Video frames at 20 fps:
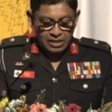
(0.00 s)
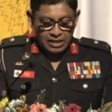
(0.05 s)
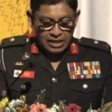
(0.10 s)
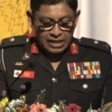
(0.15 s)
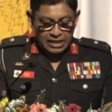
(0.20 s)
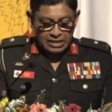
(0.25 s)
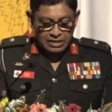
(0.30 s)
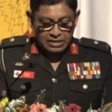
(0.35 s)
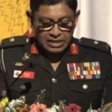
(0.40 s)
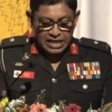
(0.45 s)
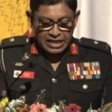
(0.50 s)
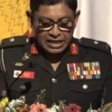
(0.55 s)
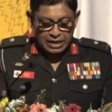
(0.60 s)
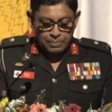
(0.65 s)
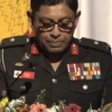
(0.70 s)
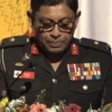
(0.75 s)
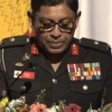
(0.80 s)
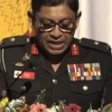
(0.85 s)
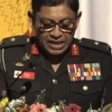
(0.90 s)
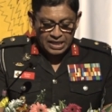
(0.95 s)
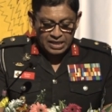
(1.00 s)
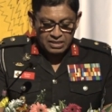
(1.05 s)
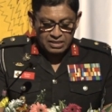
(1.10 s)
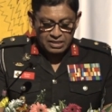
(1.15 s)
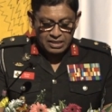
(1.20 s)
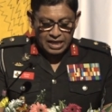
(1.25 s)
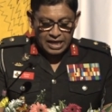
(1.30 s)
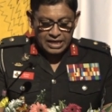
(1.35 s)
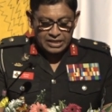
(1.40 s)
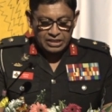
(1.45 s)
is taking
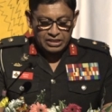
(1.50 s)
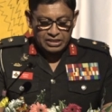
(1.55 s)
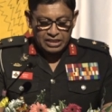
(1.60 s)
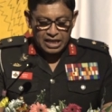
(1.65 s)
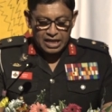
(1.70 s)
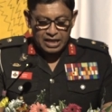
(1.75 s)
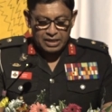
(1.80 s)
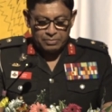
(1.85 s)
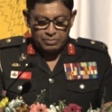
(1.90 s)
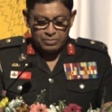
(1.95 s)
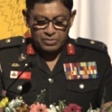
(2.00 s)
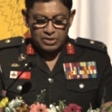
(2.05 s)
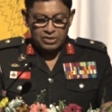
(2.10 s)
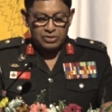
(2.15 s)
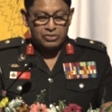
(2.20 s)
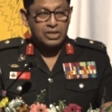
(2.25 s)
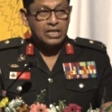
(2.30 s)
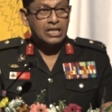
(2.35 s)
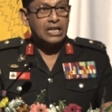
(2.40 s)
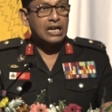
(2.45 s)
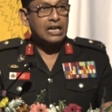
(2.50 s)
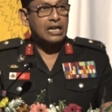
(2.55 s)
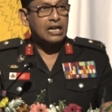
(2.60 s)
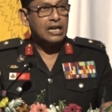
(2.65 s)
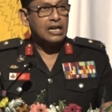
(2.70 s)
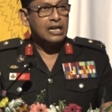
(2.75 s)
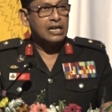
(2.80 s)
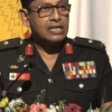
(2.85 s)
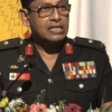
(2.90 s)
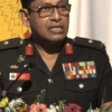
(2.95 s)
place at a time Sri
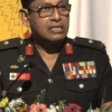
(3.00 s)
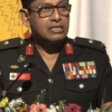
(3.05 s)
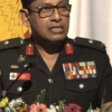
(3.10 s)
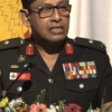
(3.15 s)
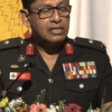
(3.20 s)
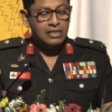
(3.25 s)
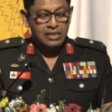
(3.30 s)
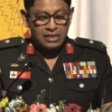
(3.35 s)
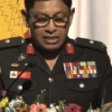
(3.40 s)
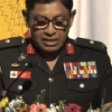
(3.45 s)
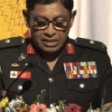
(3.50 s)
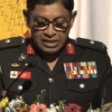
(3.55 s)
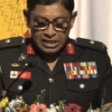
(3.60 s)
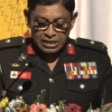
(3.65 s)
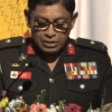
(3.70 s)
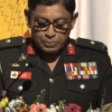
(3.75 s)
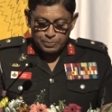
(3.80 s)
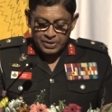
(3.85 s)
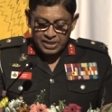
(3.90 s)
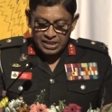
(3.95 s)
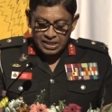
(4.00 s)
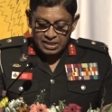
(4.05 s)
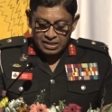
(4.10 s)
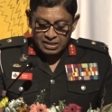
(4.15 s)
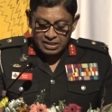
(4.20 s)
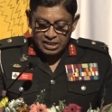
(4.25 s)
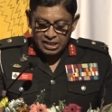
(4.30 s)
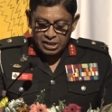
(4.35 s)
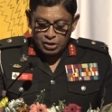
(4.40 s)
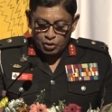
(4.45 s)
Lanka is
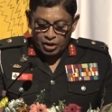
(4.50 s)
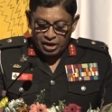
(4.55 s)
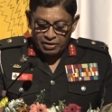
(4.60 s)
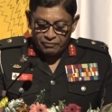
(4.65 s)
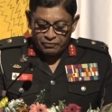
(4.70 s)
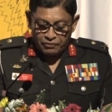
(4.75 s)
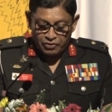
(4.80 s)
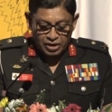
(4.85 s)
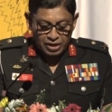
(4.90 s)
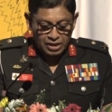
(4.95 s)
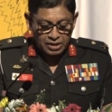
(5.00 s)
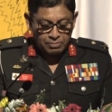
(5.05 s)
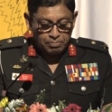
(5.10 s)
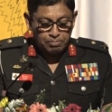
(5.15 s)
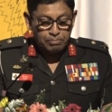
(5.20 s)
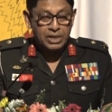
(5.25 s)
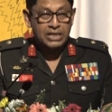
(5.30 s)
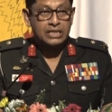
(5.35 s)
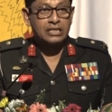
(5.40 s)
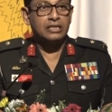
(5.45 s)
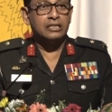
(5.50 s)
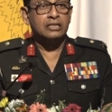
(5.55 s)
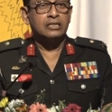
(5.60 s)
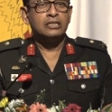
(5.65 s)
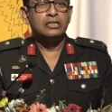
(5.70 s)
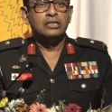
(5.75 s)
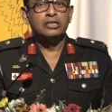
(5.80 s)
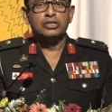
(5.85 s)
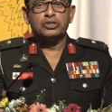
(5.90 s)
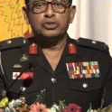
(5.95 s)
desperately looking for a better
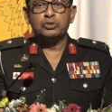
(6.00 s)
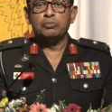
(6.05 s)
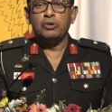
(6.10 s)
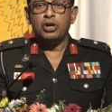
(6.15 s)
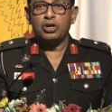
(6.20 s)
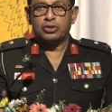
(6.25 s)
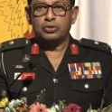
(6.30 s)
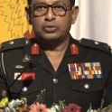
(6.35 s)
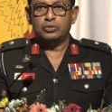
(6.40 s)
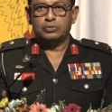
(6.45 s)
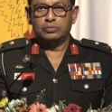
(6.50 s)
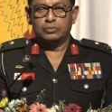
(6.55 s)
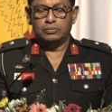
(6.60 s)
tomorrow.